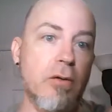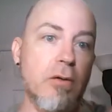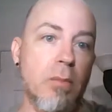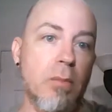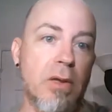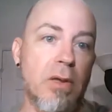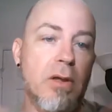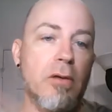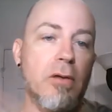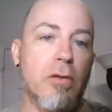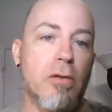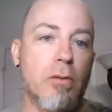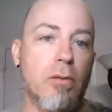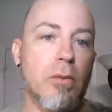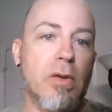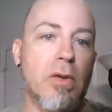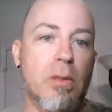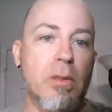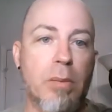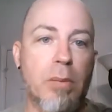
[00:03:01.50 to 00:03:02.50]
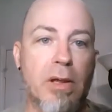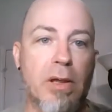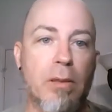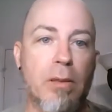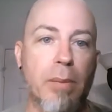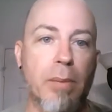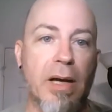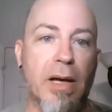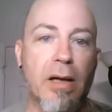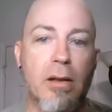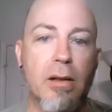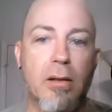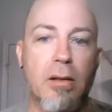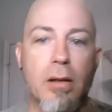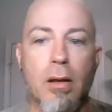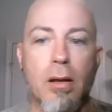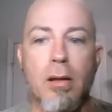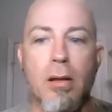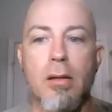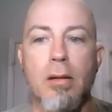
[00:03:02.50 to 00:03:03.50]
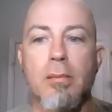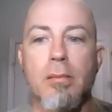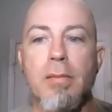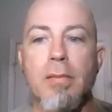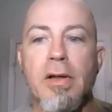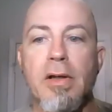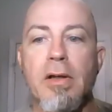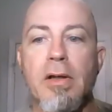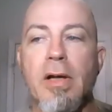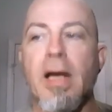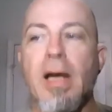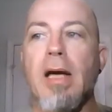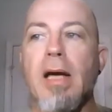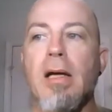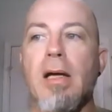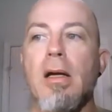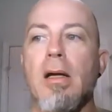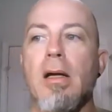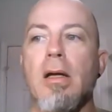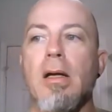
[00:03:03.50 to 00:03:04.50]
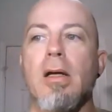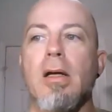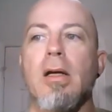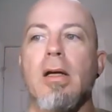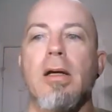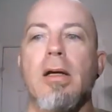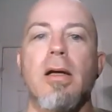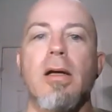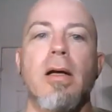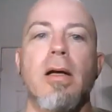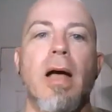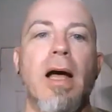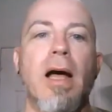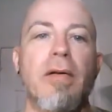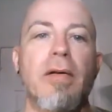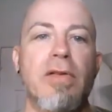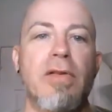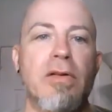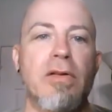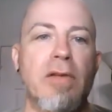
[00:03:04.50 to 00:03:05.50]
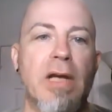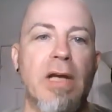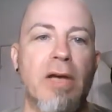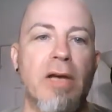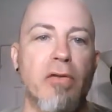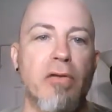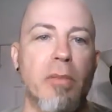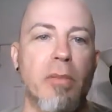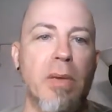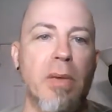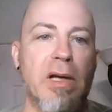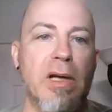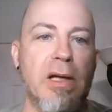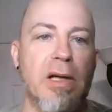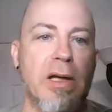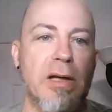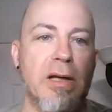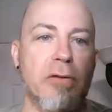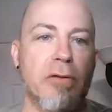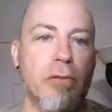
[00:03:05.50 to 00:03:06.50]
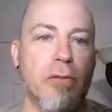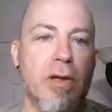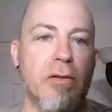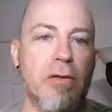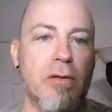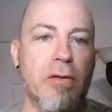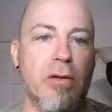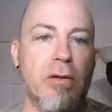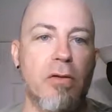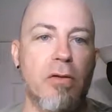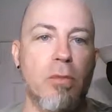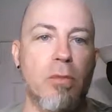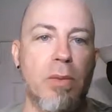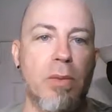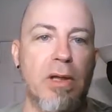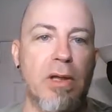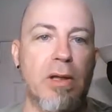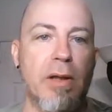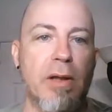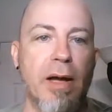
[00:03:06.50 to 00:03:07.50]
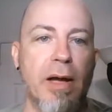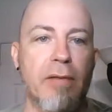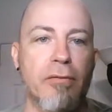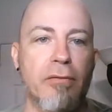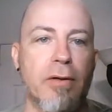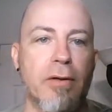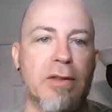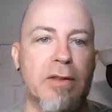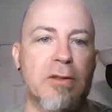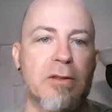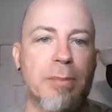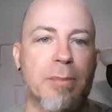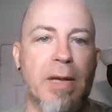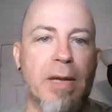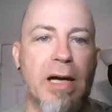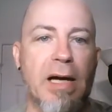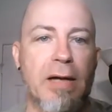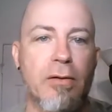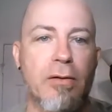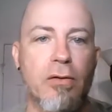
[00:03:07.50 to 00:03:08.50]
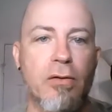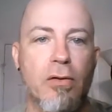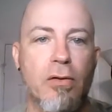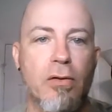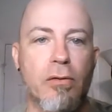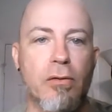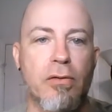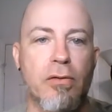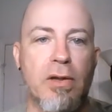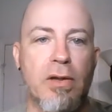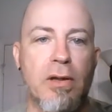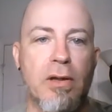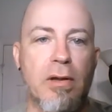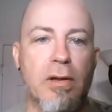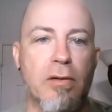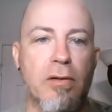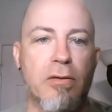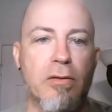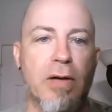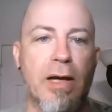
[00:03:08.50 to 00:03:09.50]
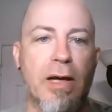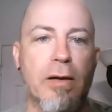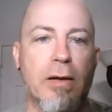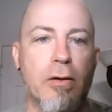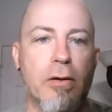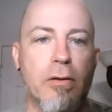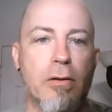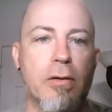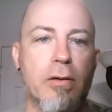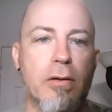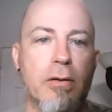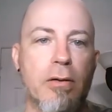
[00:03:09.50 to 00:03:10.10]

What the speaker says: to be into really big back in the day, obviously everybody is racing to be in that front spot. So you see the staggered.